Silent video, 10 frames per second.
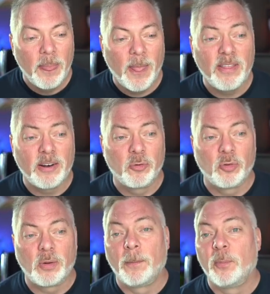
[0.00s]
I thought this was a
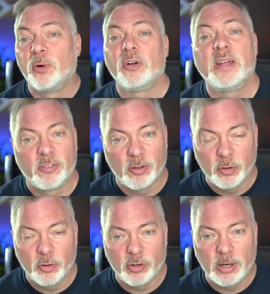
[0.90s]
brilliant
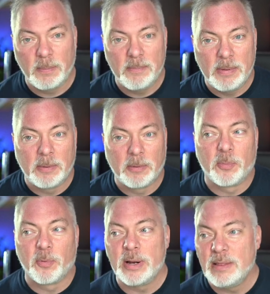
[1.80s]
solution to make me be able to
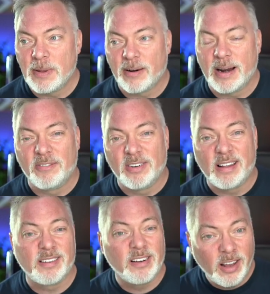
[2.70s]
breathe better and have less
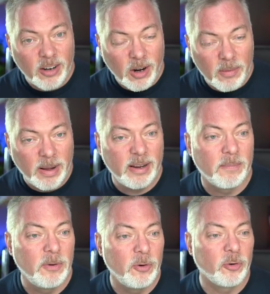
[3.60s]
clutter on my
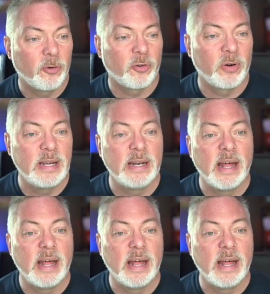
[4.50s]
computer screen